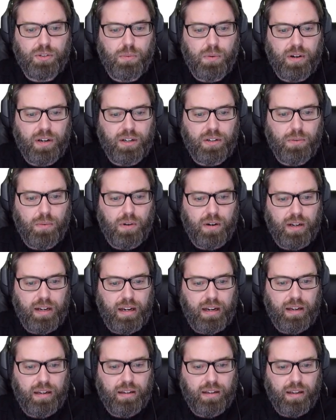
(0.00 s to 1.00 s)

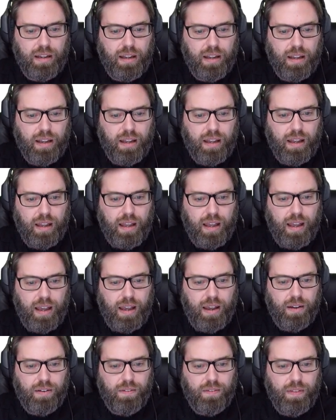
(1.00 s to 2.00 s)
2020
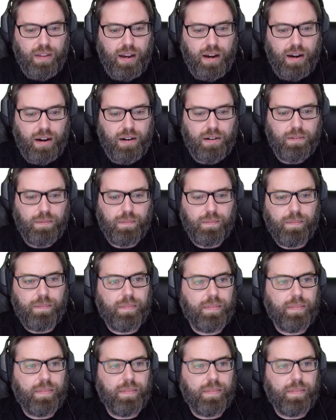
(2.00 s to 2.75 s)
out of there.